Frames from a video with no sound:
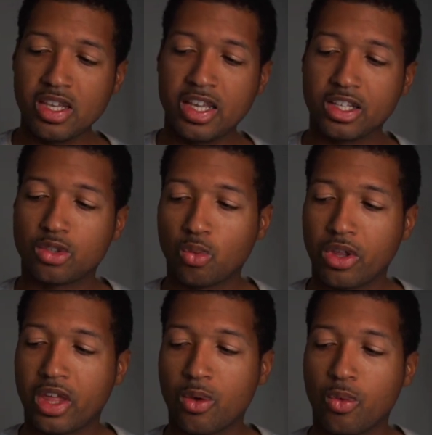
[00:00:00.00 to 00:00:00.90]
is
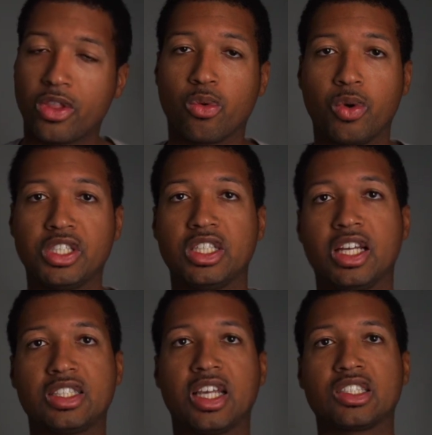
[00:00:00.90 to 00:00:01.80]
with a weather widget
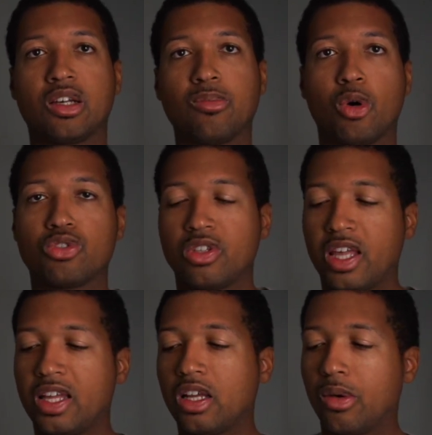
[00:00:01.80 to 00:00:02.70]
that takes up most of
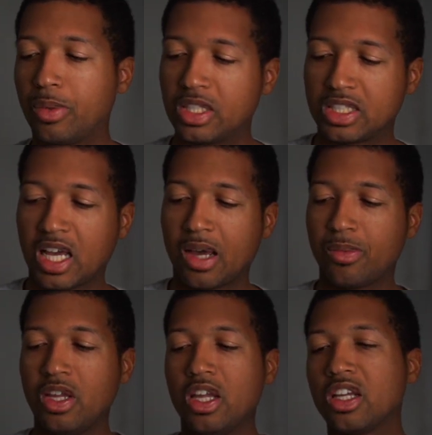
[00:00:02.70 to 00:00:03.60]
that up at the top.
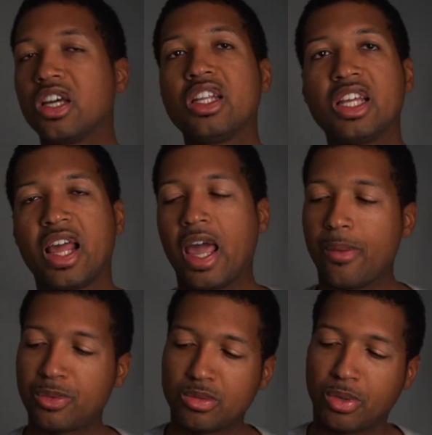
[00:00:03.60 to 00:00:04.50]
Could have did
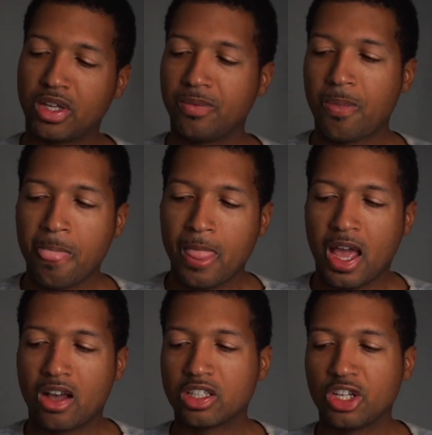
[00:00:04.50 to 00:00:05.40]
apps, but
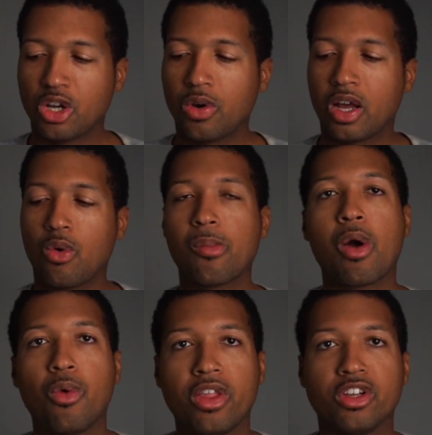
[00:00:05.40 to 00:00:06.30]
I was like, you know what, I want my
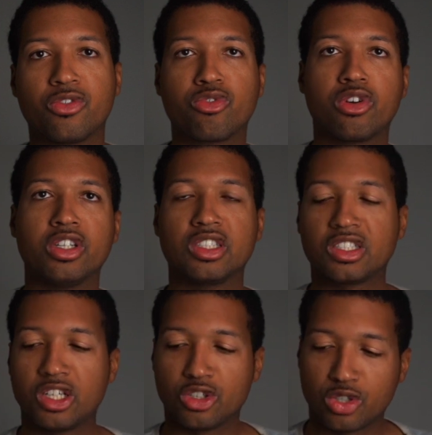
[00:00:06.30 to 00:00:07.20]
weather front and
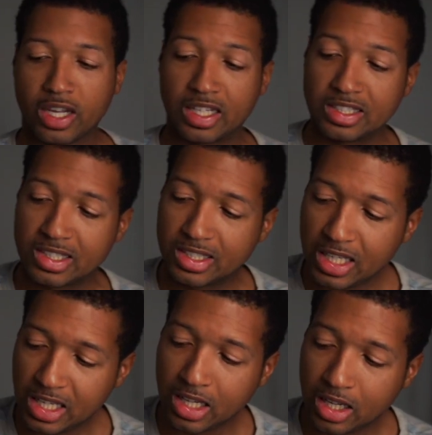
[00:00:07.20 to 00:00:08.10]
center so I can
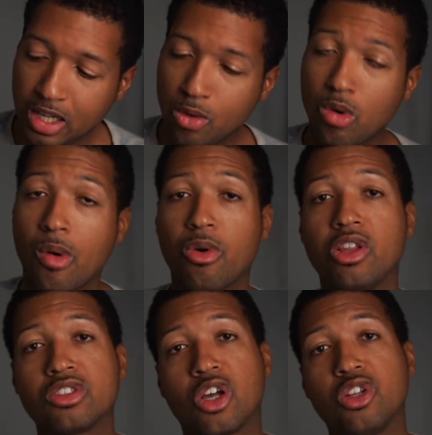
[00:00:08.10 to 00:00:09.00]
see what my
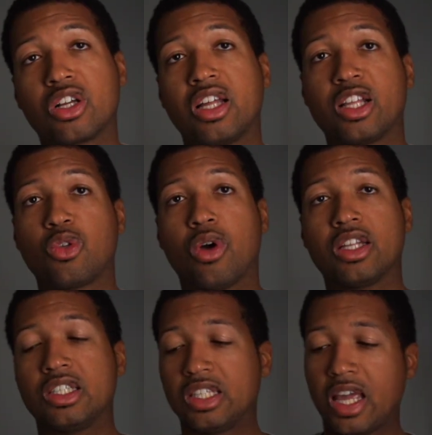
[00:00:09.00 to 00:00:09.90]
weather's gonna look like
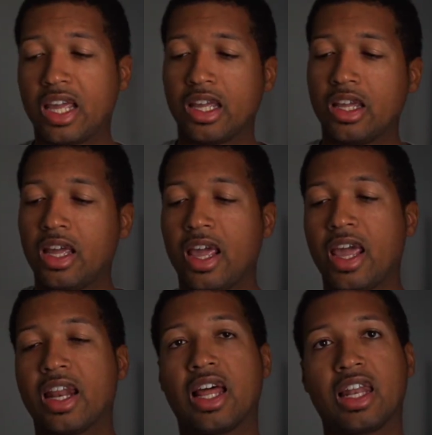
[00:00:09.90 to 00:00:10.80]
throughout the day,
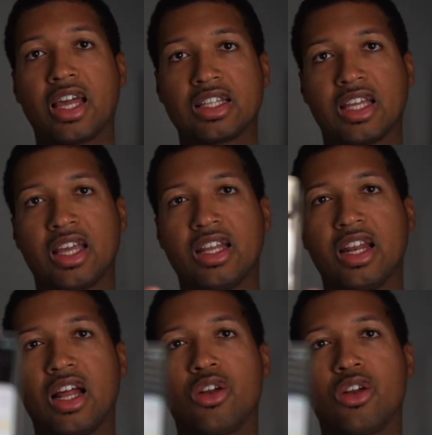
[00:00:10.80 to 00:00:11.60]
and I like that. And I